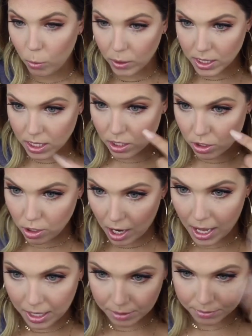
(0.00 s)
once it's
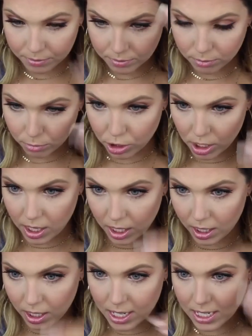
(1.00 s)
dry, which I
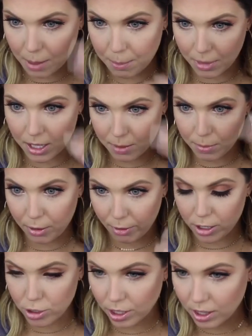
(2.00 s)
think it is. I might be
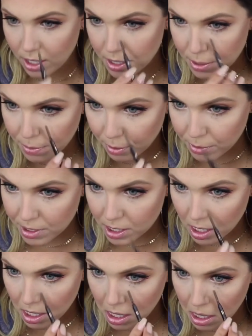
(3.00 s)
rushing this, but we'll
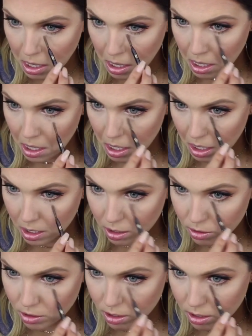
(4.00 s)
see. And
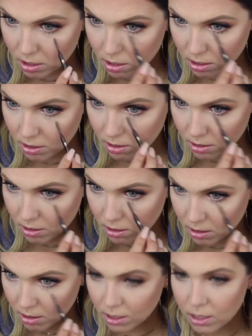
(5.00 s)
you just
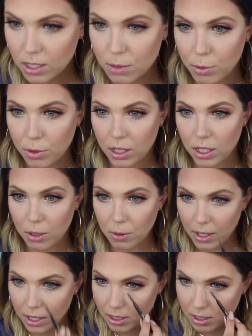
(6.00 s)
spoolie it
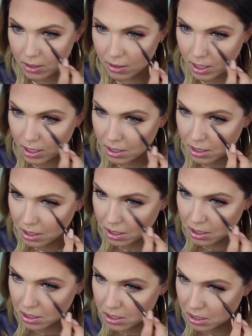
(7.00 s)
away. Oh yeah,
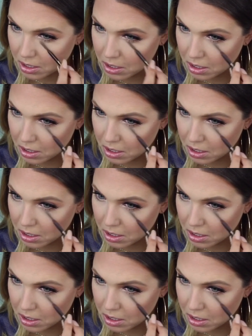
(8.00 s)
that's